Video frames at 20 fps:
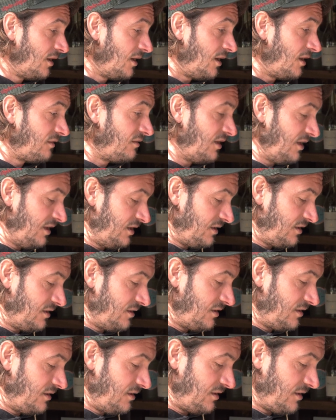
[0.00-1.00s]
I think
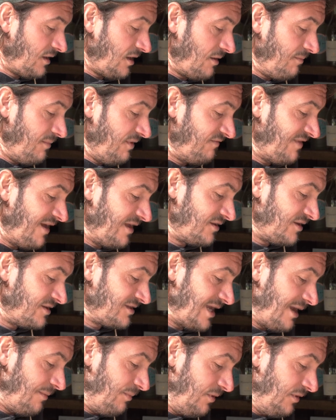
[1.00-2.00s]
um, if that does
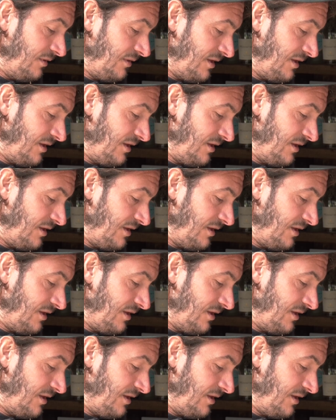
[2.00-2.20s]
happen,